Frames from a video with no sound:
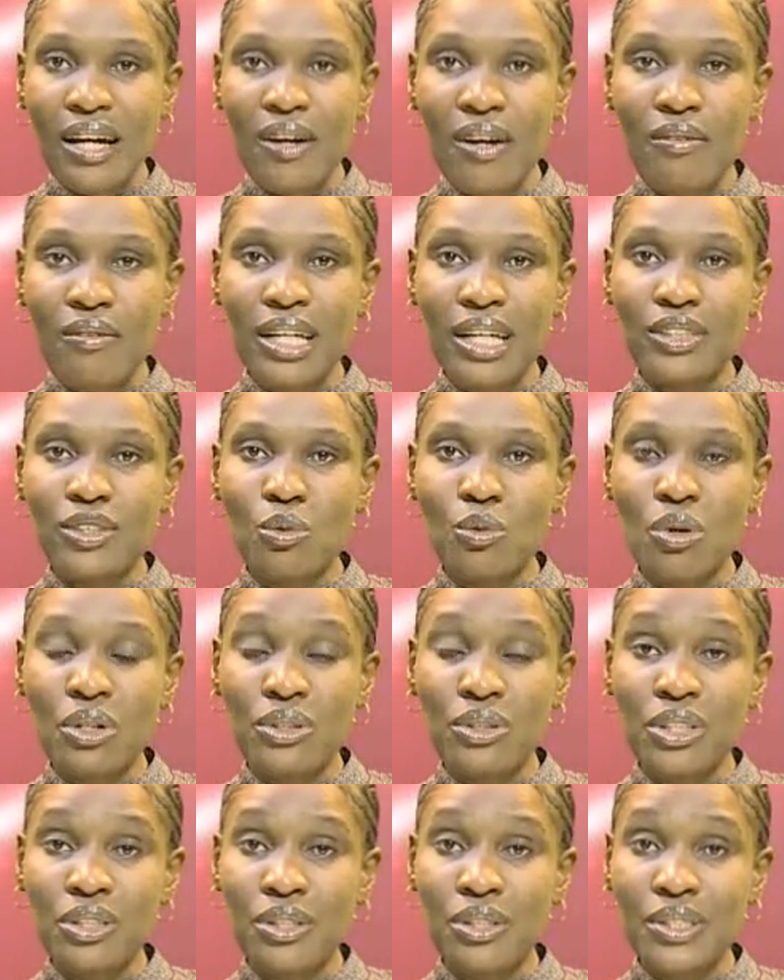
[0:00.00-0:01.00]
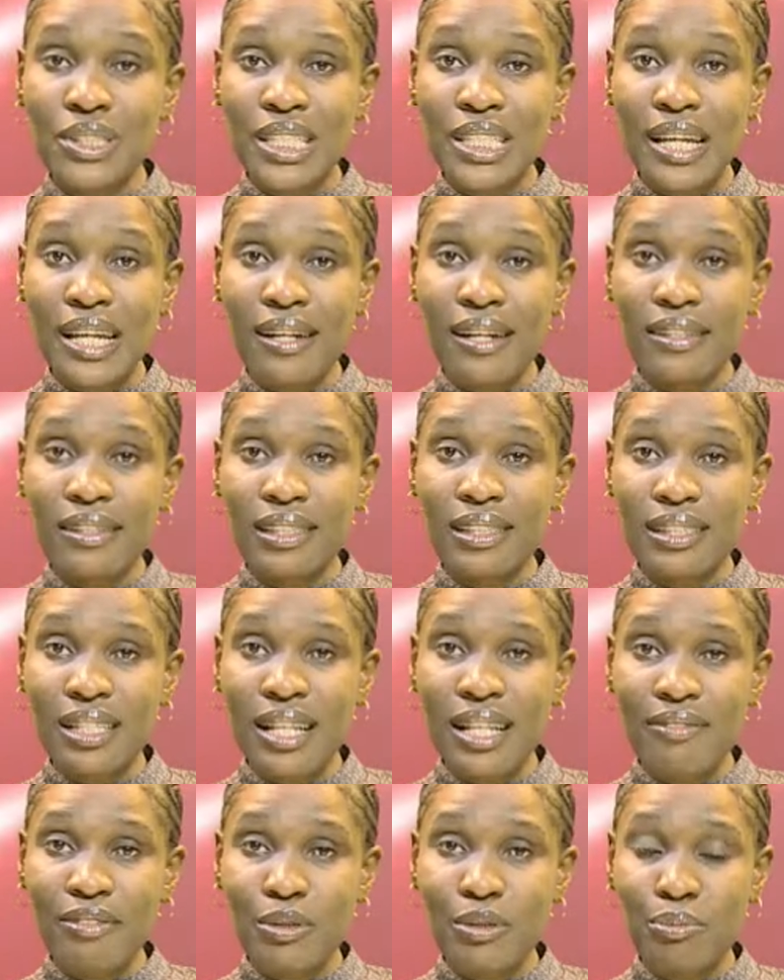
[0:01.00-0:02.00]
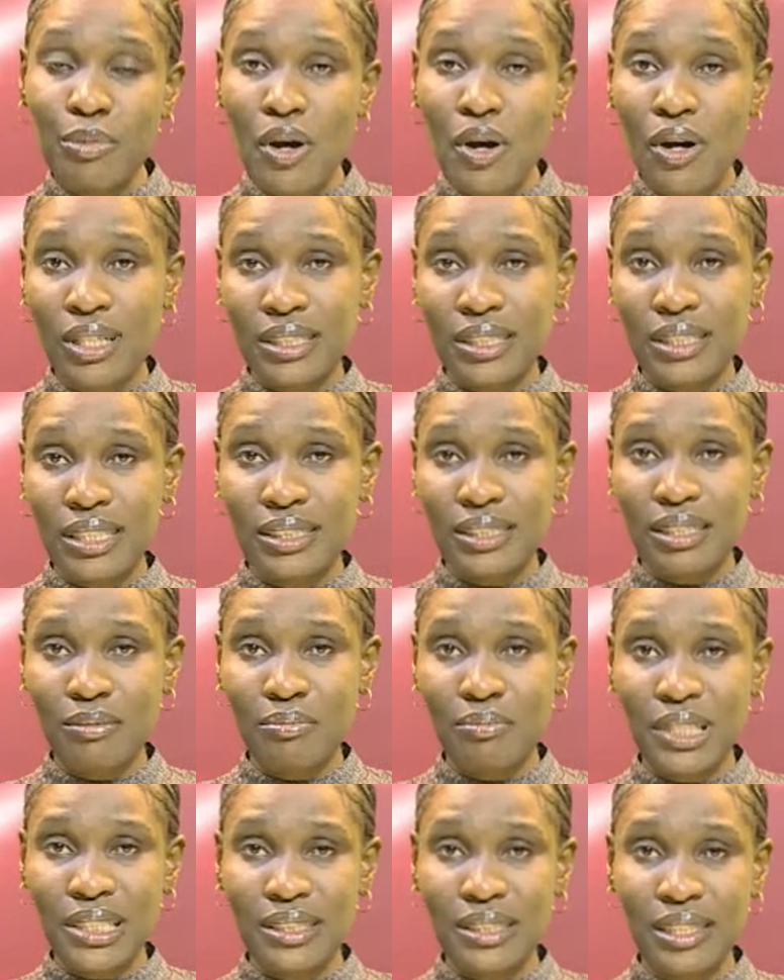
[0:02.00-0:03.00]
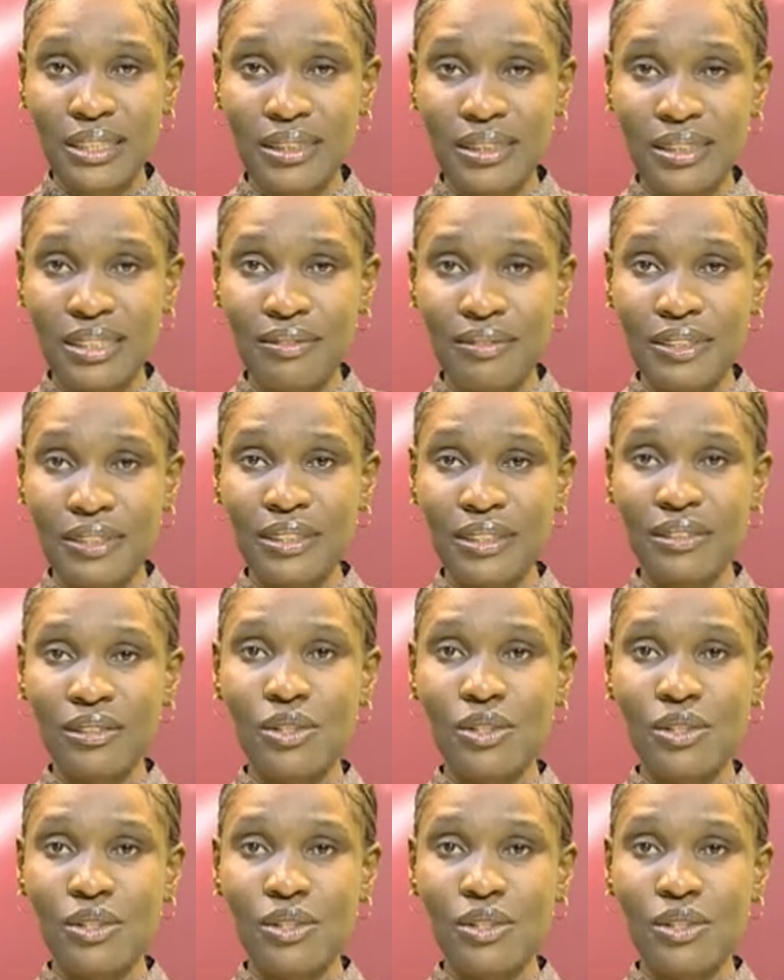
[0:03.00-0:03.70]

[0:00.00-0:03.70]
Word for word: Right, you're watching news analysis live on Politics and Business TV.